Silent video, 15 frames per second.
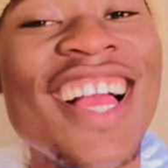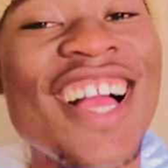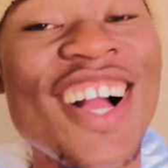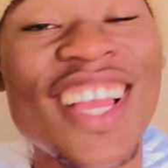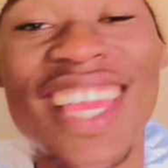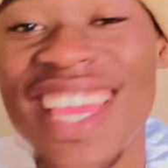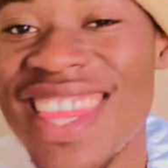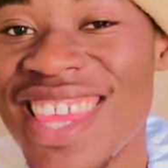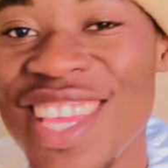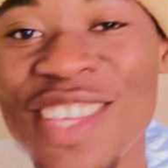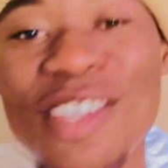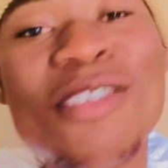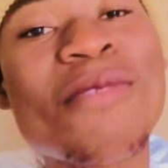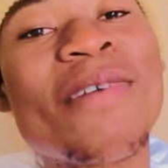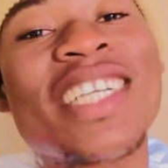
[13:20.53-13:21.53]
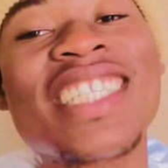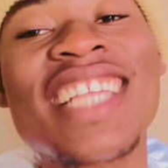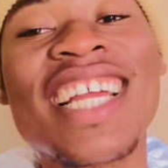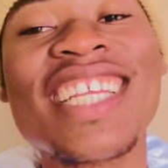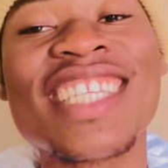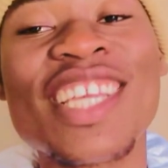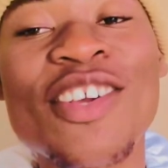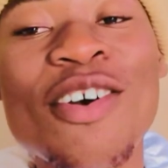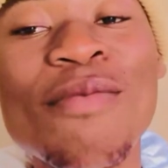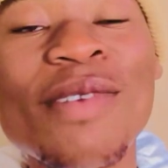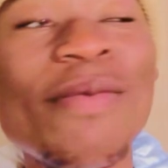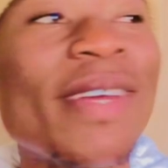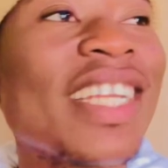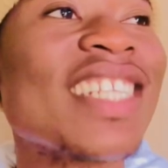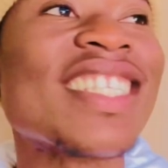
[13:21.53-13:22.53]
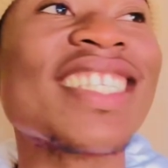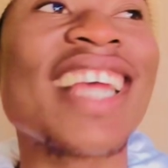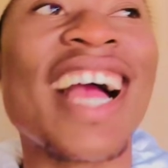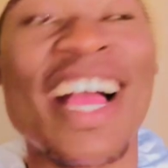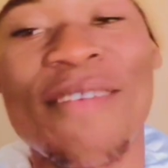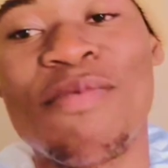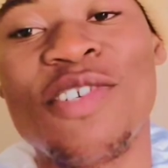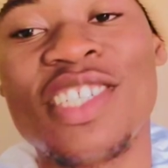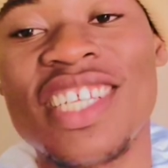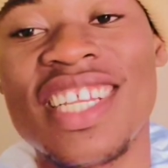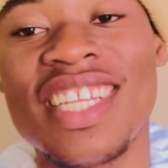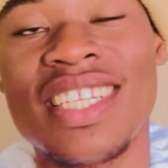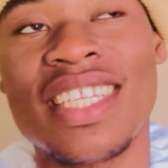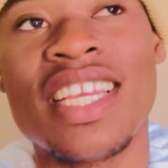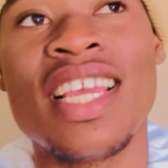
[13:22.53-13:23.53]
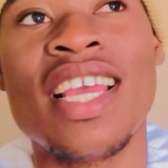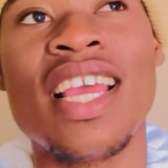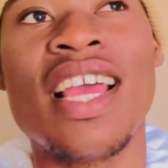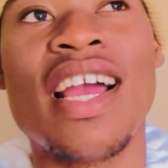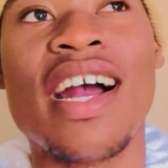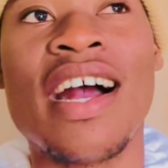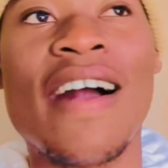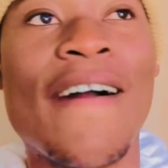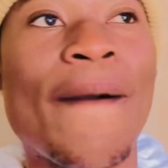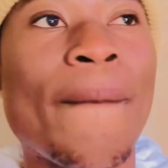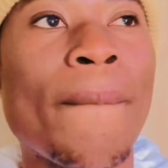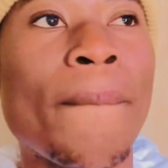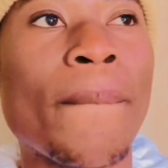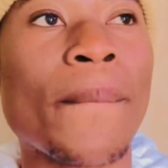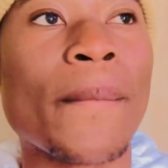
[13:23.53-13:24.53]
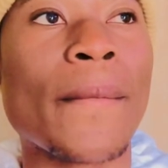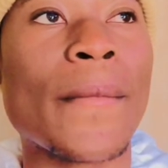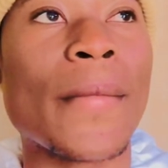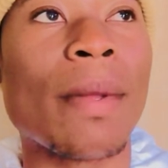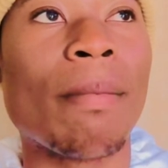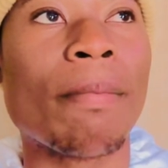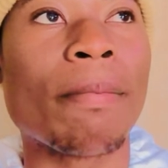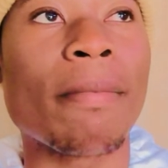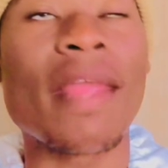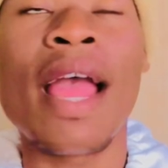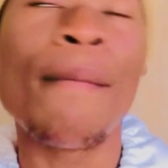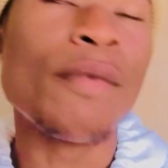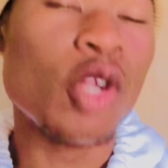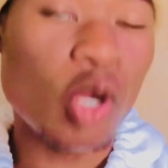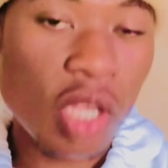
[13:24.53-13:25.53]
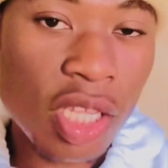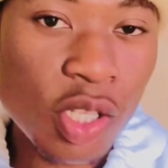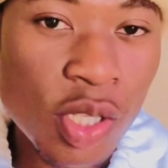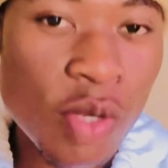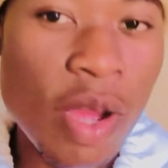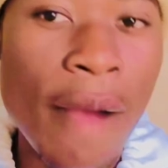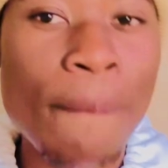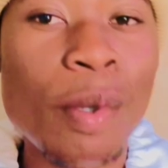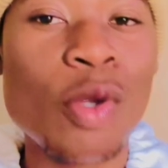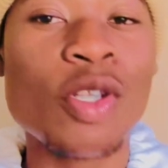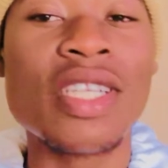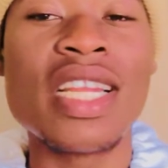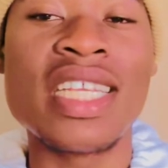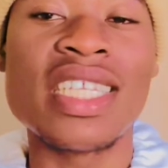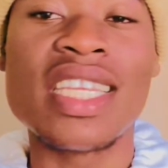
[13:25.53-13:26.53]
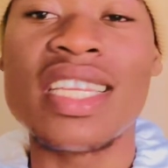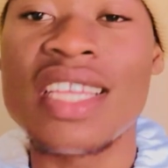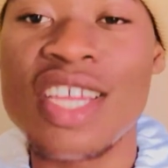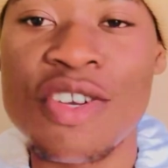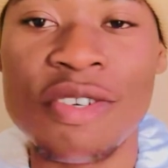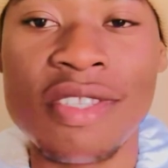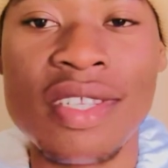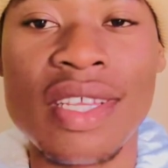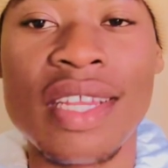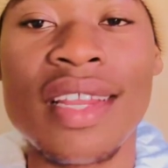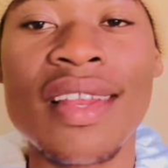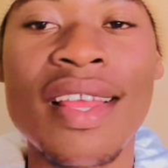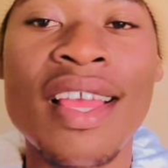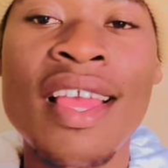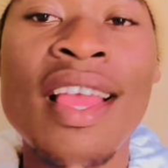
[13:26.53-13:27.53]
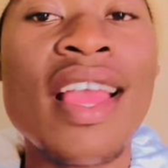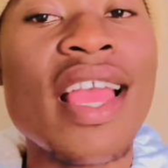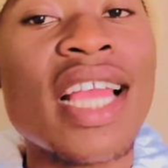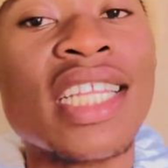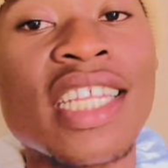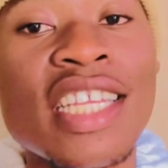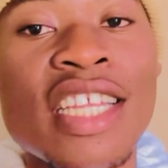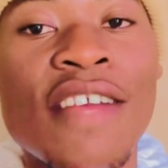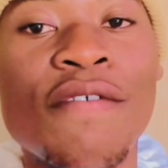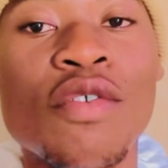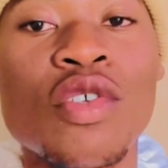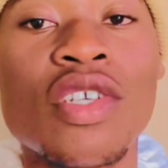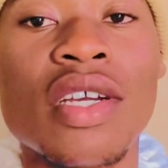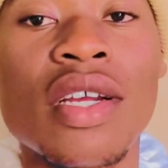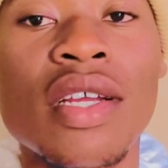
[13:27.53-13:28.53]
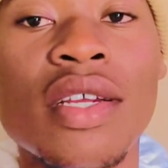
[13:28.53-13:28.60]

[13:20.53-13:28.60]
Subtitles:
Okay, thank you so much. That is a compliment. I appreciate it. I'm going to upload a skincare routine in the near future.